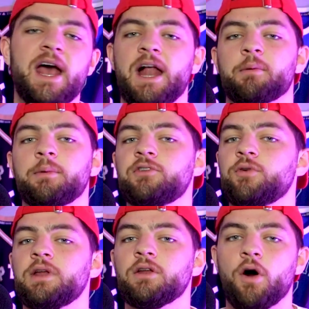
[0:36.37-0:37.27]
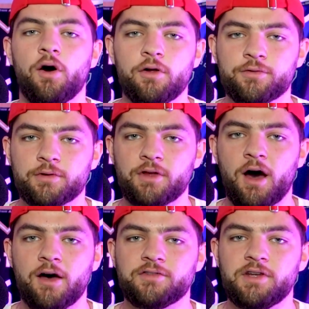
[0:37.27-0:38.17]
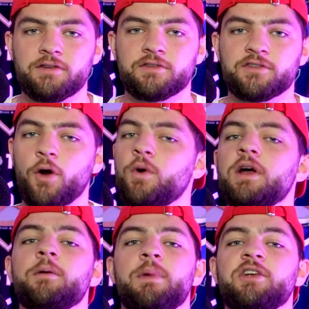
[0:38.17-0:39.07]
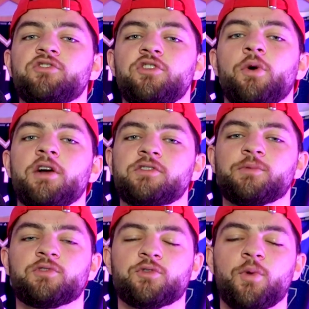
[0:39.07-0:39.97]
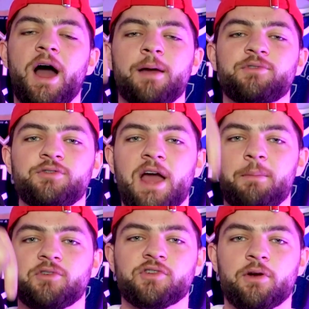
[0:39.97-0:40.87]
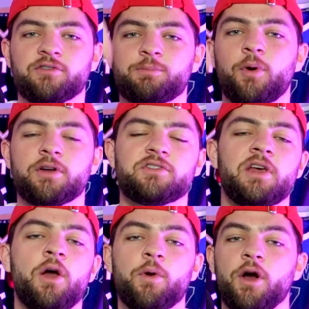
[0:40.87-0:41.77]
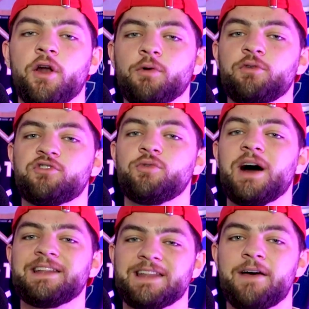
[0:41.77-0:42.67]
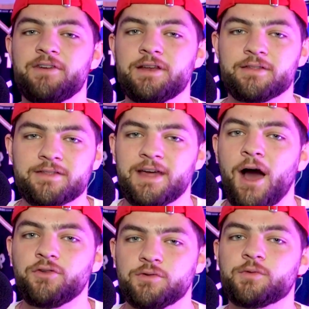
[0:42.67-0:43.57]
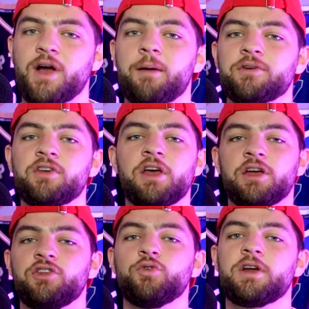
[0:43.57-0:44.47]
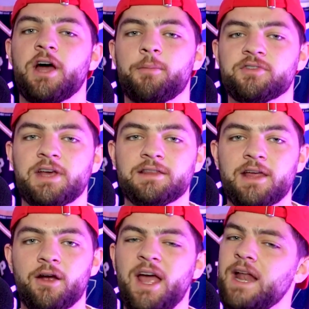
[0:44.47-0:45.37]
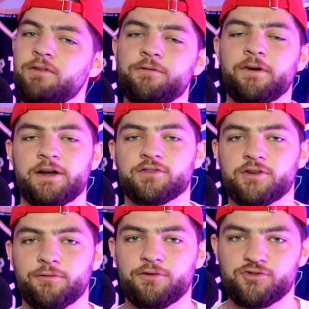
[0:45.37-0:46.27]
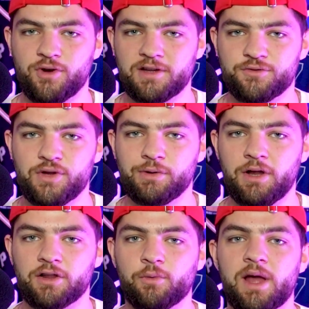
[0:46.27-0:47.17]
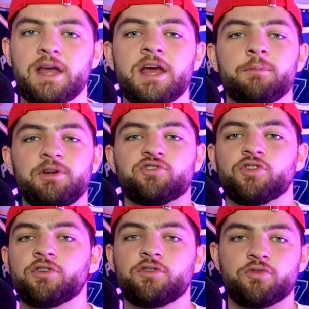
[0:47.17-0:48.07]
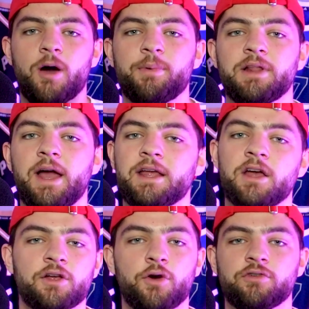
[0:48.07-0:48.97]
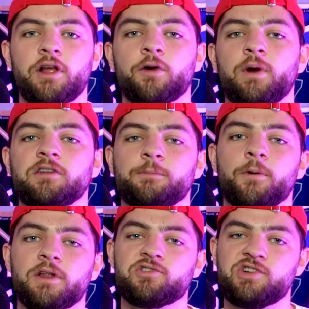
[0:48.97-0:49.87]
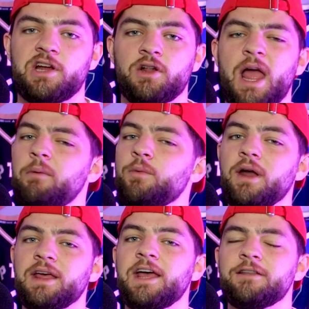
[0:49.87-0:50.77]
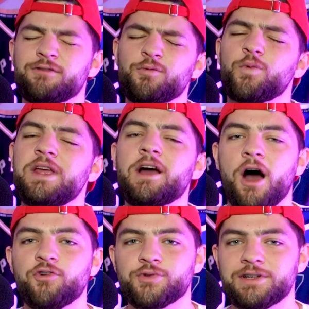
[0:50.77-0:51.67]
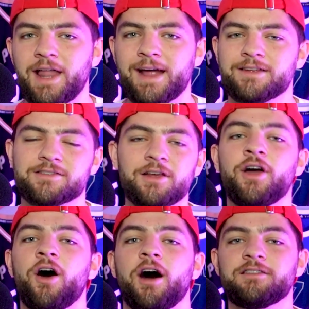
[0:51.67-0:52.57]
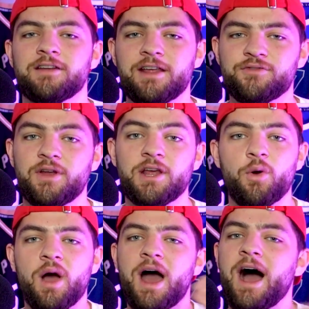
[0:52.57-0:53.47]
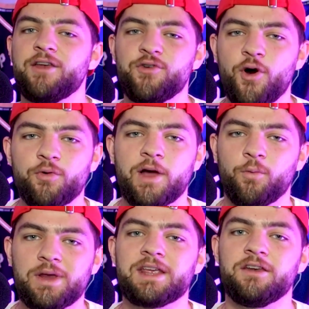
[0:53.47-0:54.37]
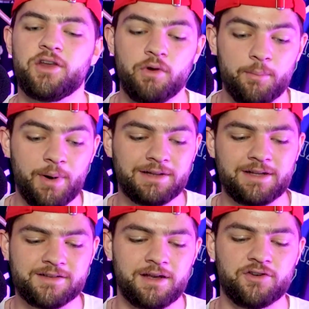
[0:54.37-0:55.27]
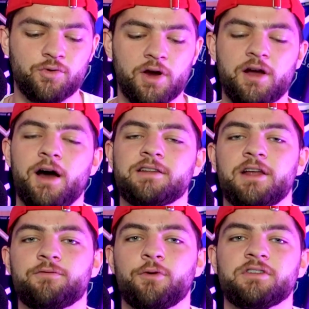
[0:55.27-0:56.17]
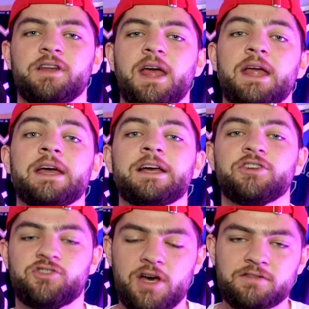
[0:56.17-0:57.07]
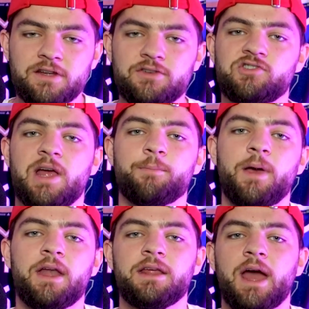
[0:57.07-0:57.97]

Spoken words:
and I'm going to be doing it all throughout the offseason, so make sure you are subscribed to Amateur Hour Sports. We're on our road to 11,000 subscribers. You can help us get there, and if you find yourself enjoying this video along the way, be sure to drop a like. It goes a long way to supporting the channel, and we want to hit 300 likes on today's video. I know that we can do it, but let's get into our content for today. Justin Champagnie